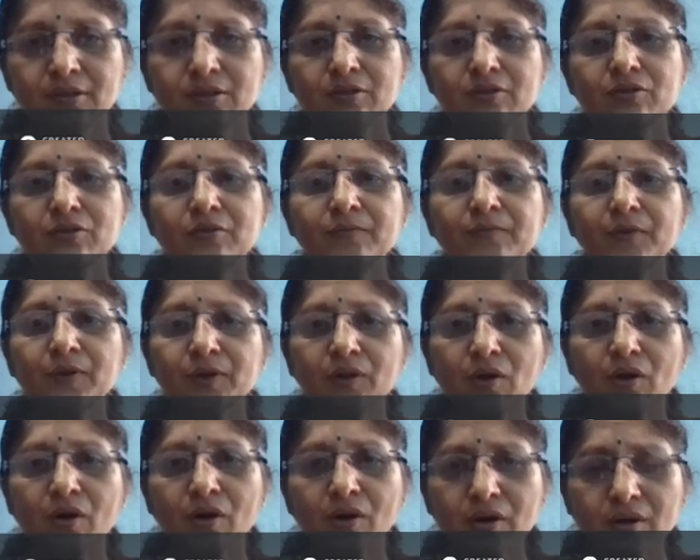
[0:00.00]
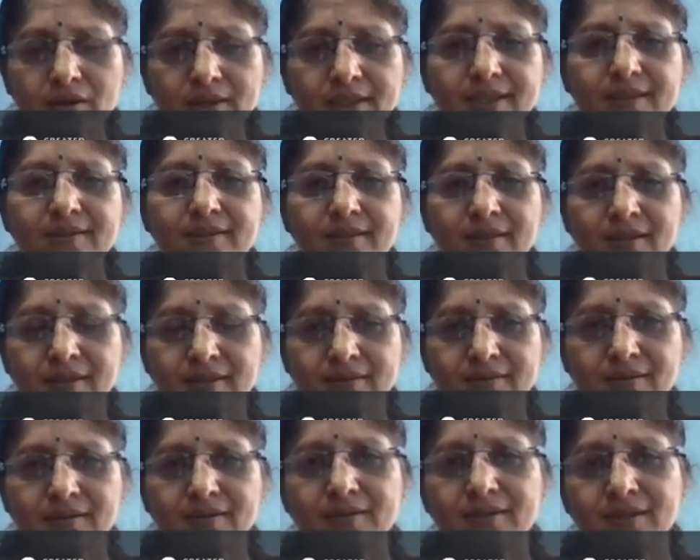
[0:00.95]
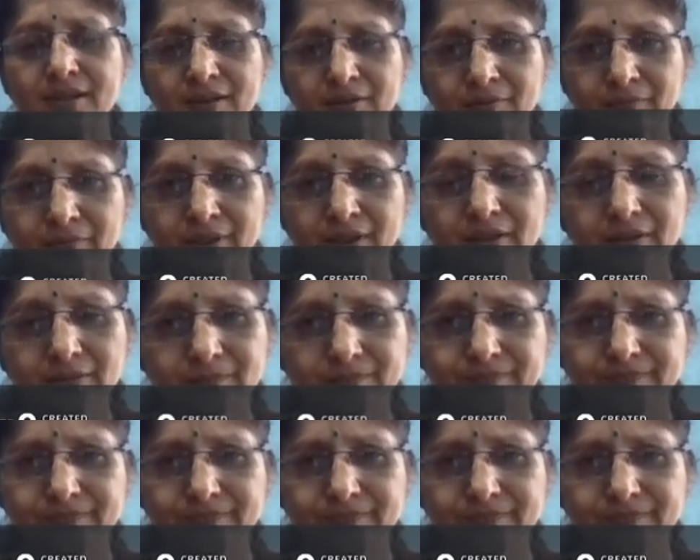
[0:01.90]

So for all these things, server